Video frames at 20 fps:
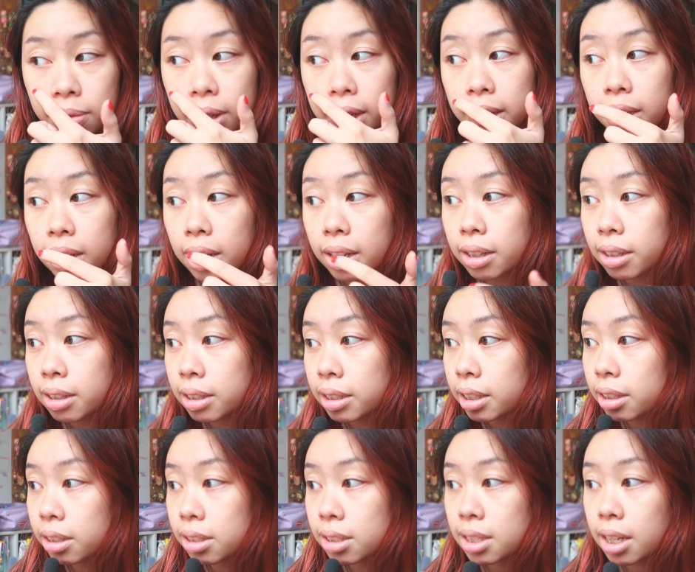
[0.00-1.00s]
like
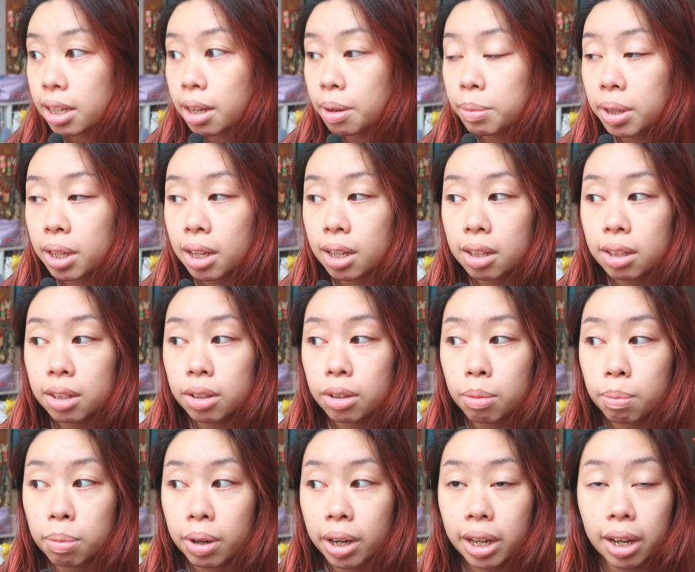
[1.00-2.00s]
it looks like I'm getting a little
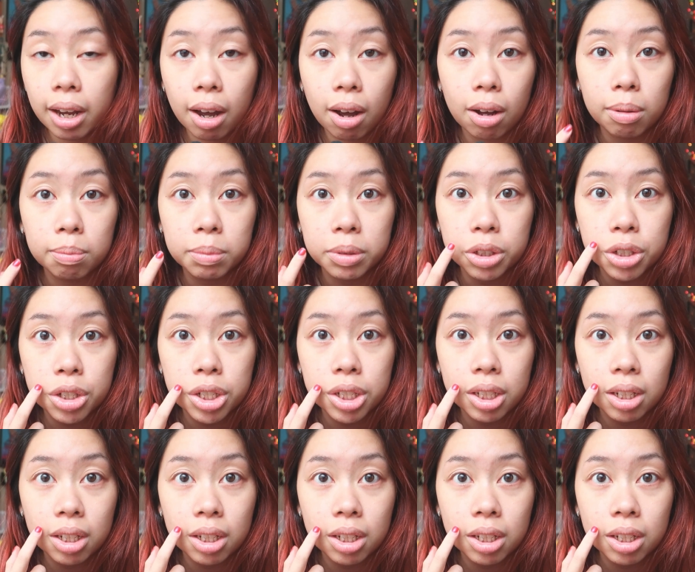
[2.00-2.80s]
breakout on my cheek